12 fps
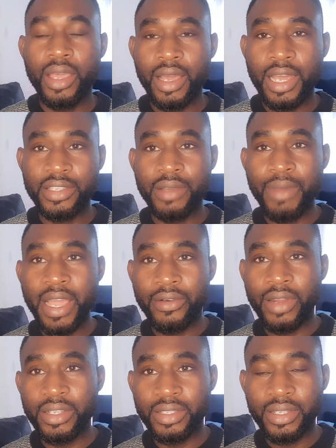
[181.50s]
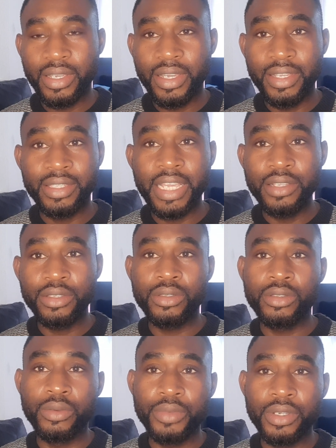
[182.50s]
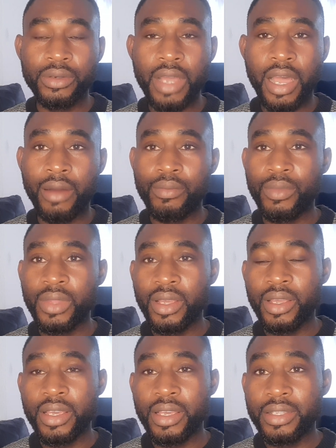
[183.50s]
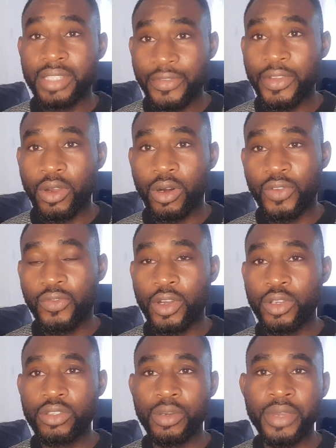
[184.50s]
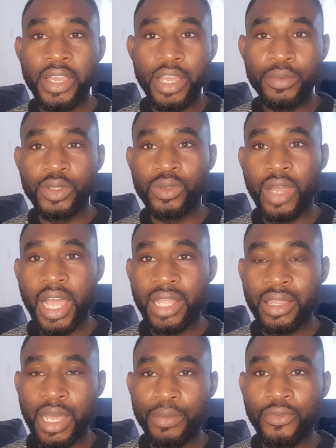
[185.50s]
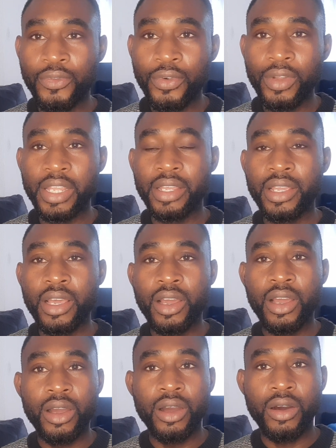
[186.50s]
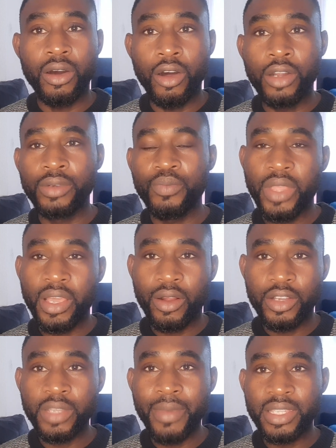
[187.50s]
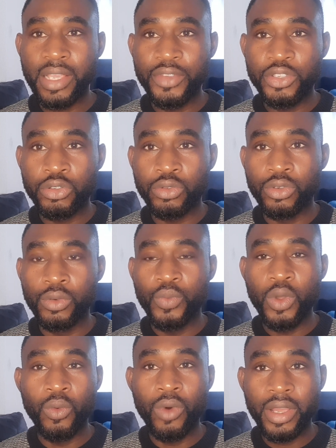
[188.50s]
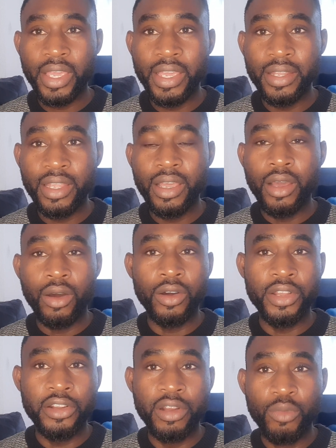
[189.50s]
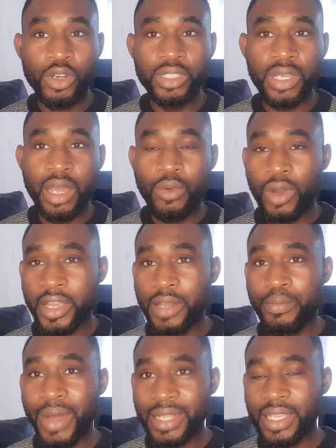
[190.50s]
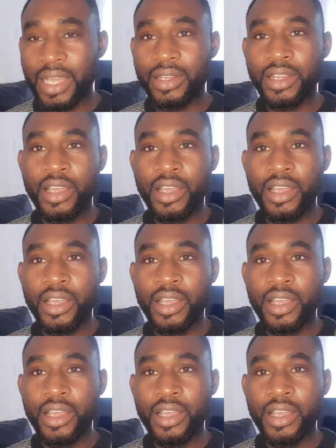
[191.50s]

As a migrant, it tends to be difficult for you to be able to adapt fully on a customer service role working on a remote and working pattern,